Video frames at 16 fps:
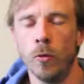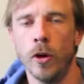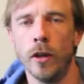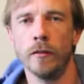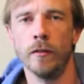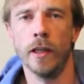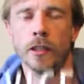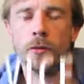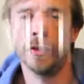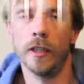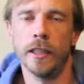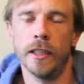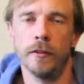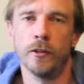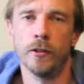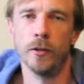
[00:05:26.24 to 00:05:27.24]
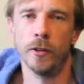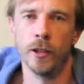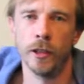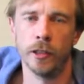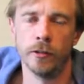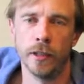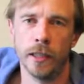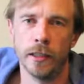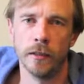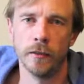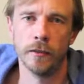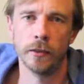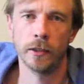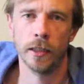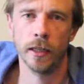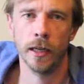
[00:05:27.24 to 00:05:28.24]
What advice would I give to other
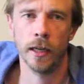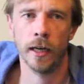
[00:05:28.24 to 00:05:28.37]
creatives?